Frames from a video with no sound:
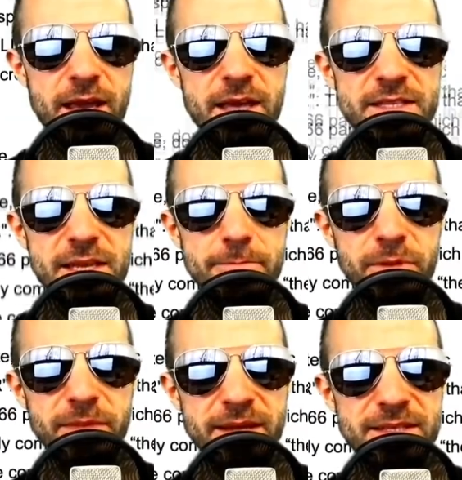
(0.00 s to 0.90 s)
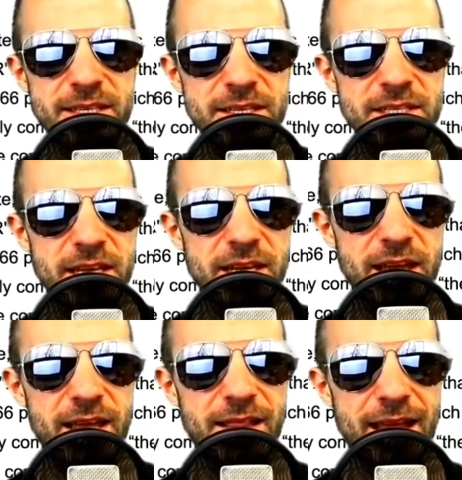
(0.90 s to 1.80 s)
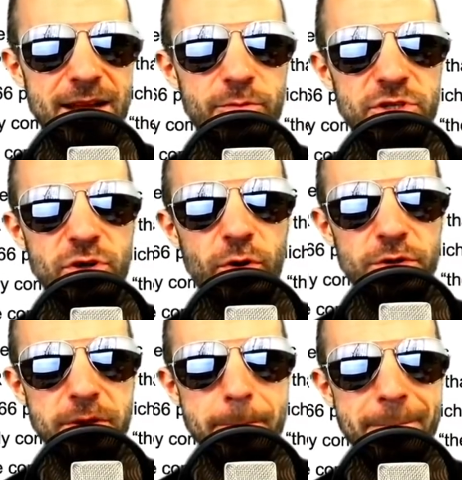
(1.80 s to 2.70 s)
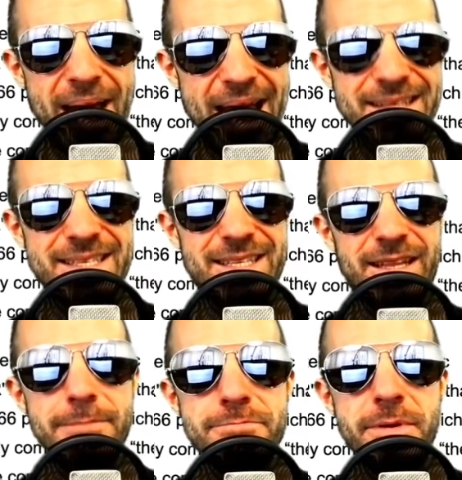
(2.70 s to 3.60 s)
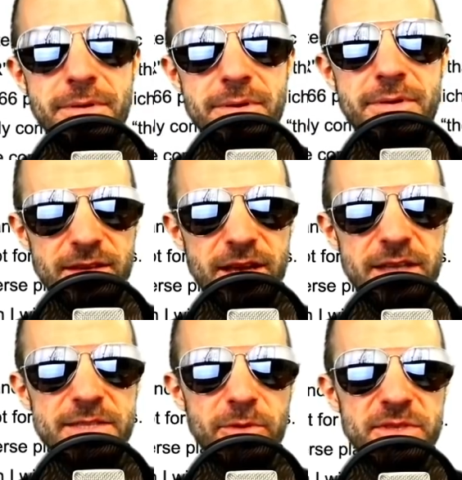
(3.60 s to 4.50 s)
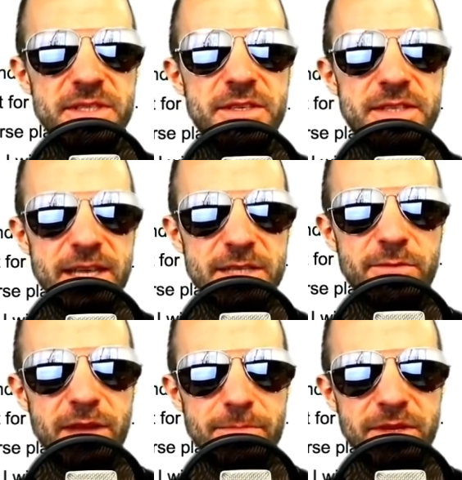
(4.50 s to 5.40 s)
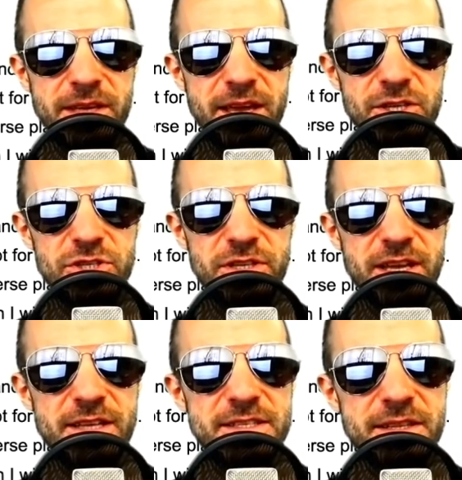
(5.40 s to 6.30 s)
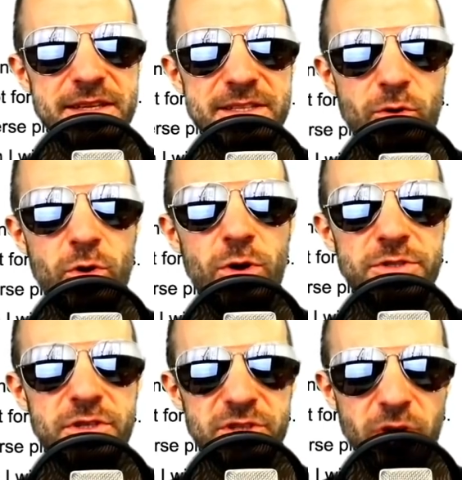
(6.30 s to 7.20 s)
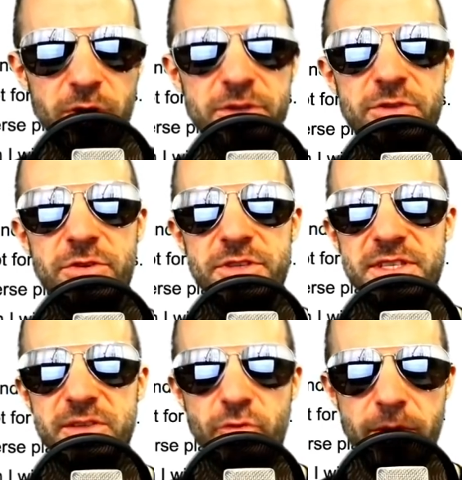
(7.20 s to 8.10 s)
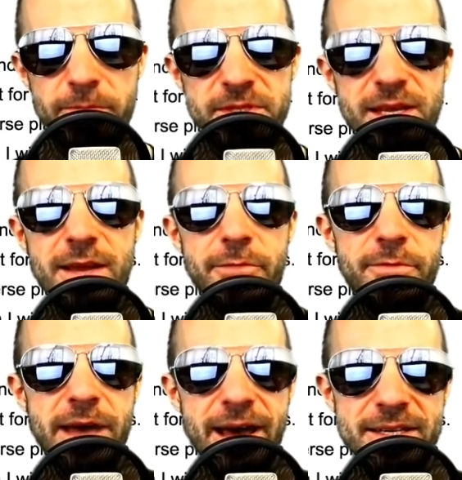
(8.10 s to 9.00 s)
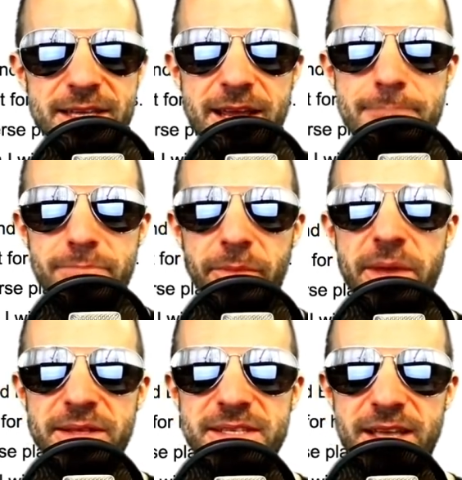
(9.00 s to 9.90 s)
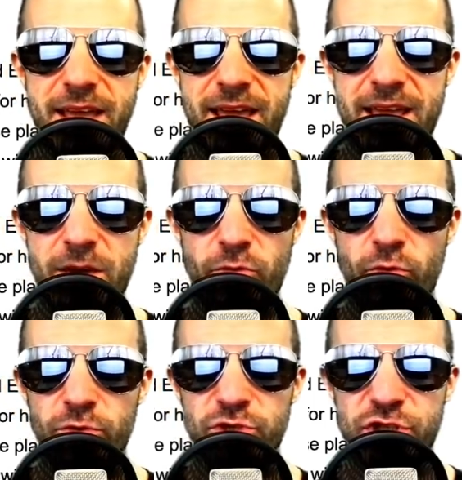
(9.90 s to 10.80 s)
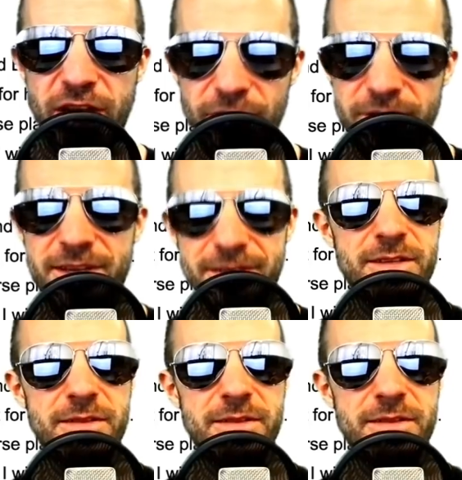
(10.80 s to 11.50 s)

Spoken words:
It is implemented in a language called Matlib, and its most successful application is the so-called doctor script that implements a Rogerian